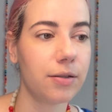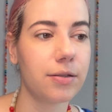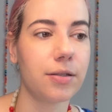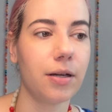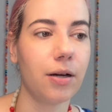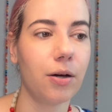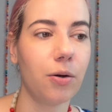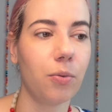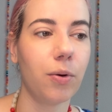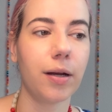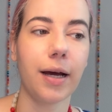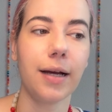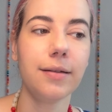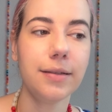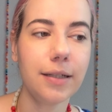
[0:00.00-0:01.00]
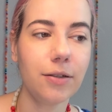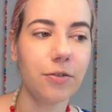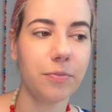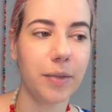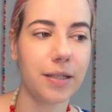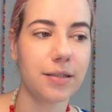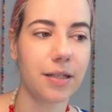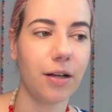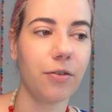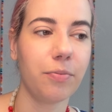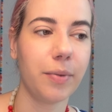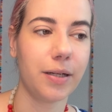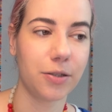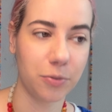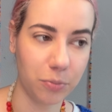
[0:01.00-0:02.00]
So what I think of myself
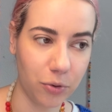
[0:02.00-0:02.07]
matters